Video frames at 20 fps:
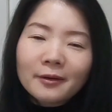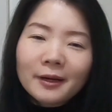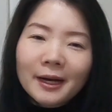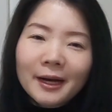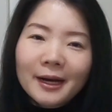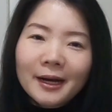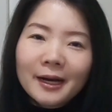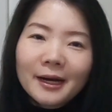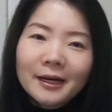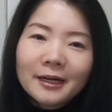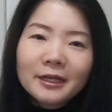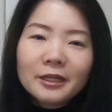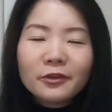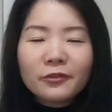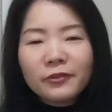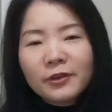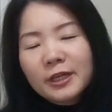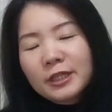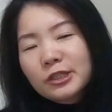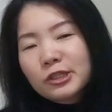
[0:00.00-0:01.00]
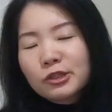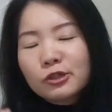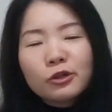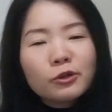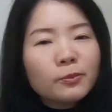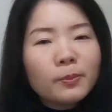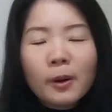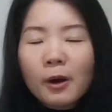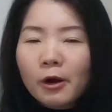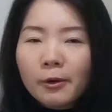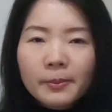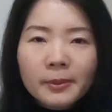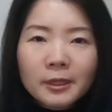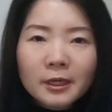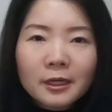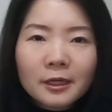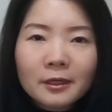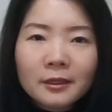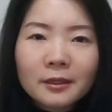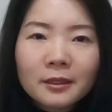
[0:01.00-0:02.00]
huh? If you are so
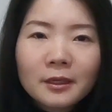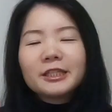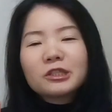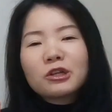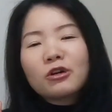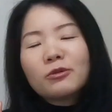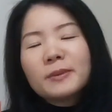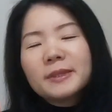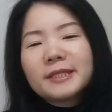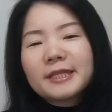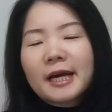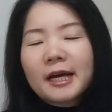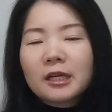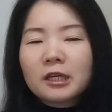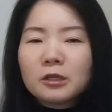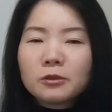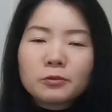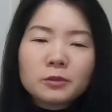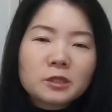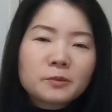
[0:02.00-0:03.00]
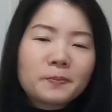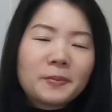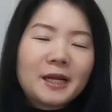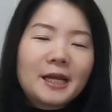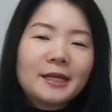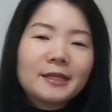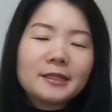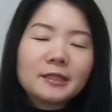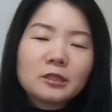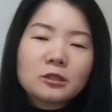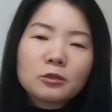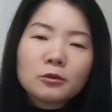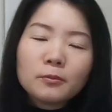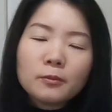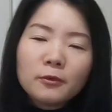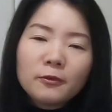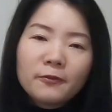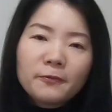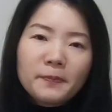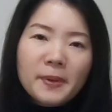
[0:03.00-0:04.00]
popular. He told me that he was planning to
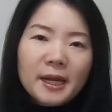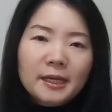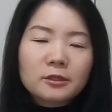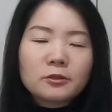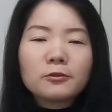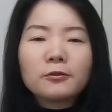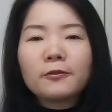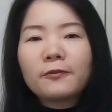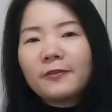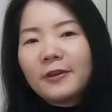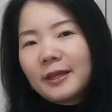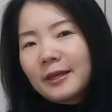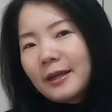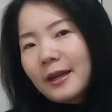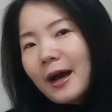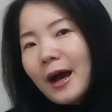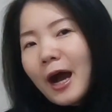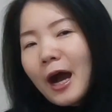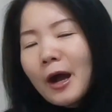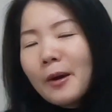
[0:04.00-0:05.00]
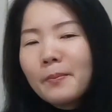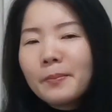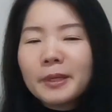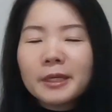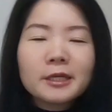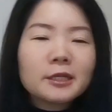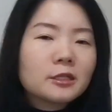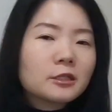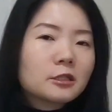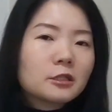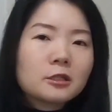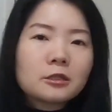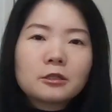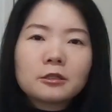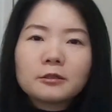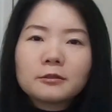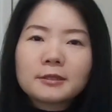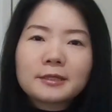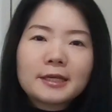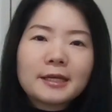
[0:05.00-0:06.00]
move back to Vietnam because
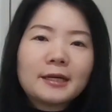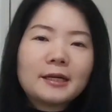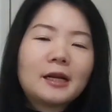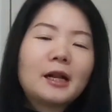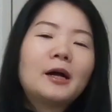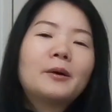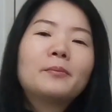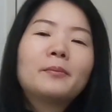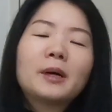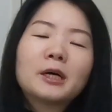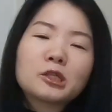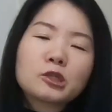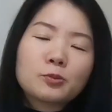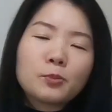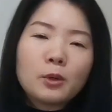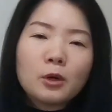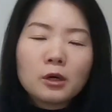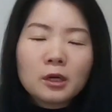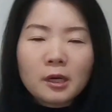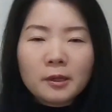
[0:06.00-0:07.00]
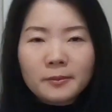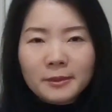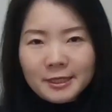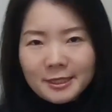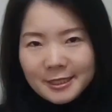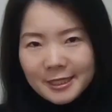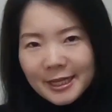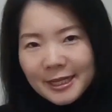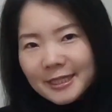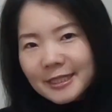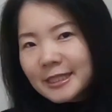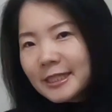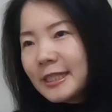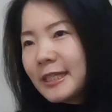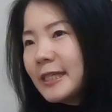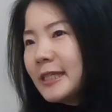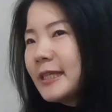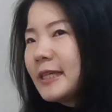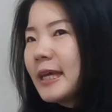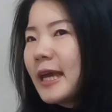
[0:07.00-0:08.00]
girls there are much more
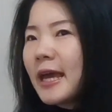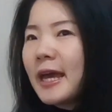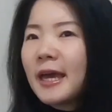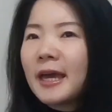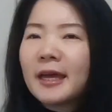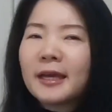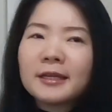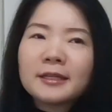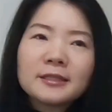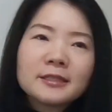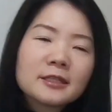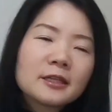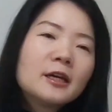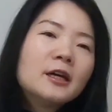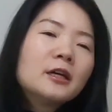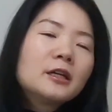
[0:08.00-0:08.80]
accommodating and